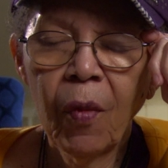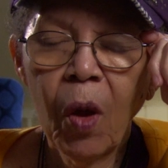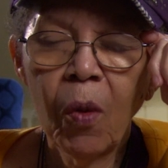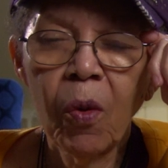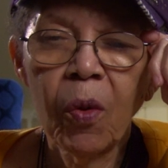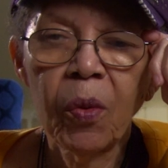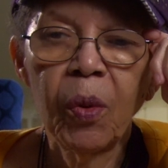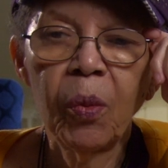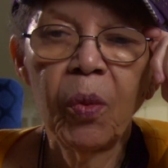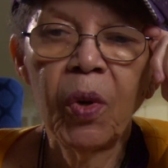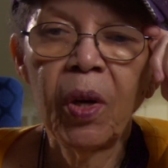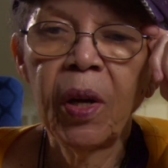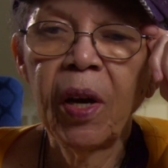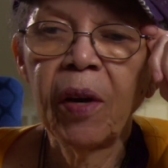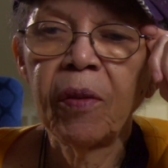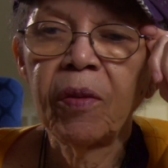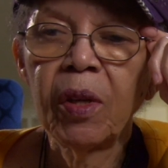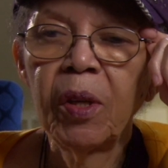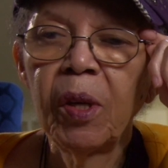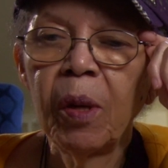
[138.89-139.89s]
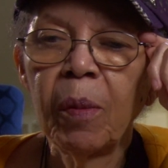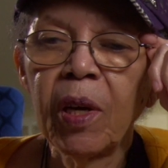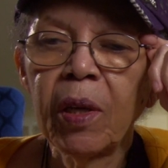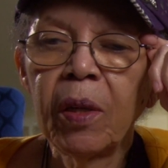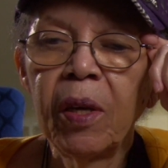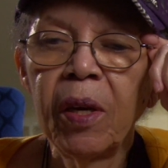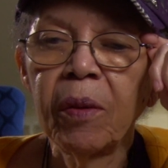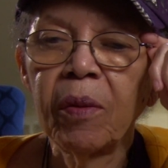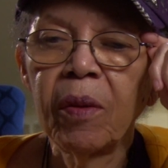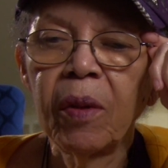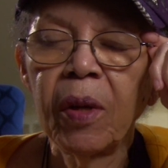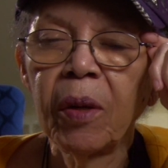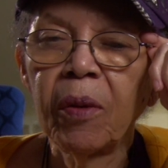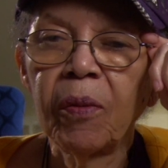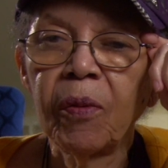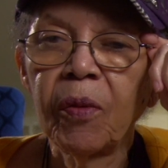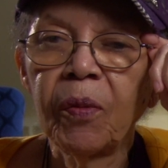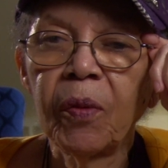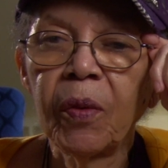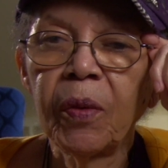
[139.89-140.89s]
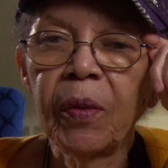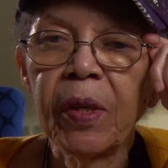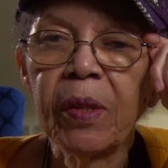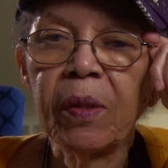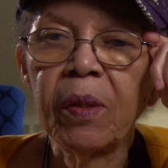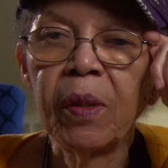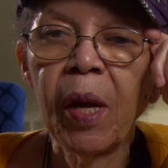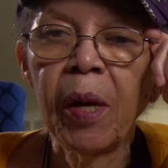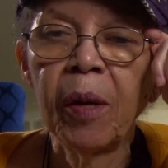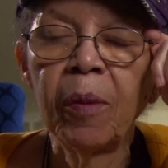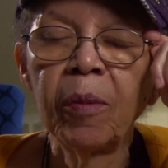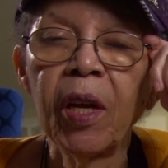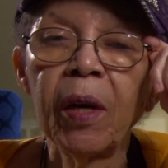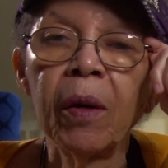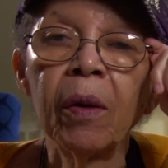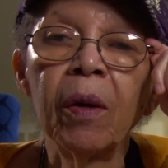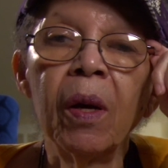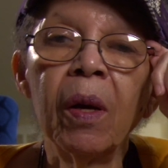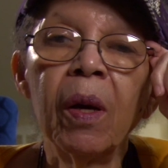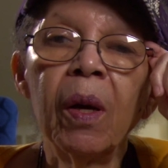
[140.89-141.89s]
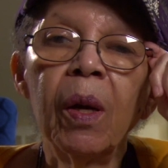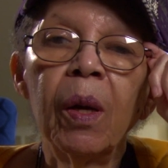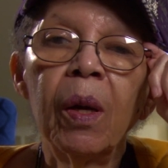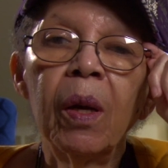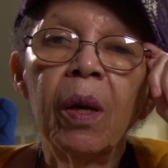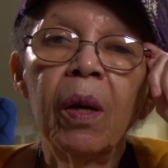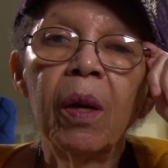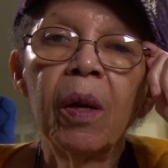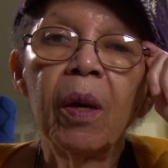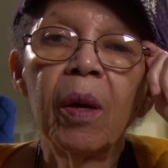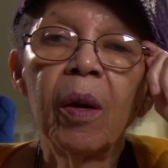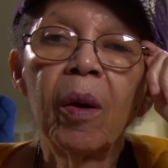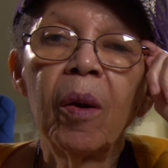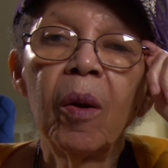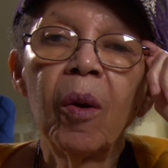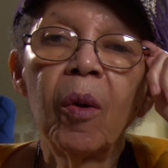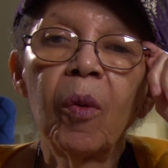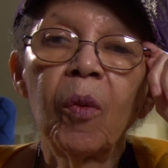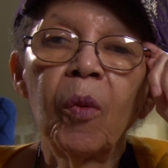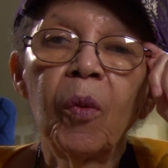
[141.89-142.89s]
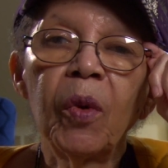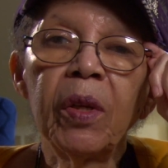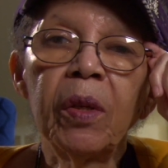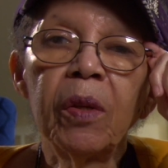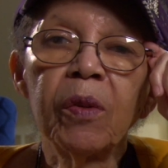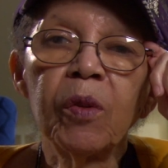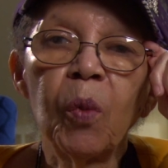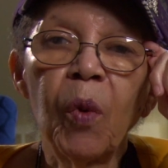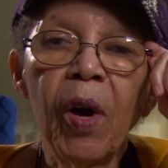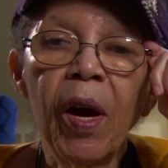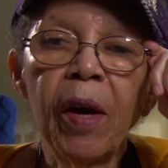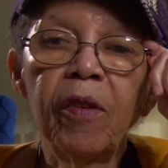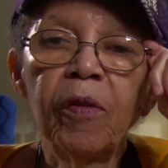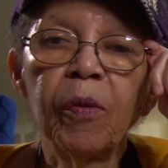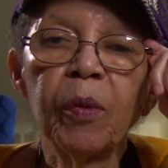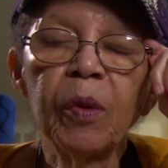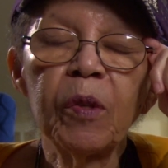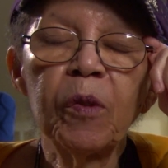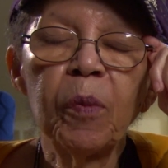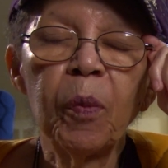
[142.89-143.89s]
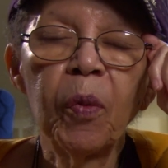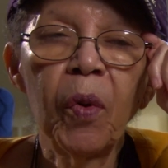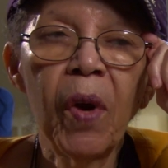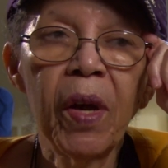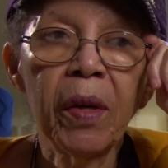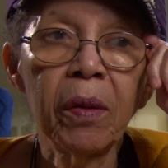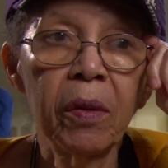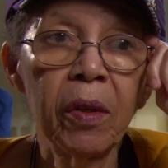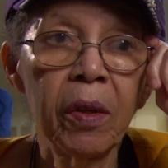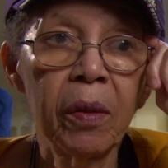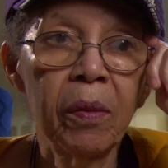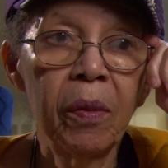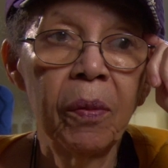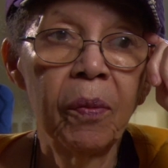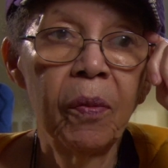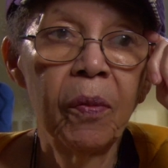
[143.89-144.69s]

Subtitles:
the one after him, I can't think of his name now, when his wife was pregnant.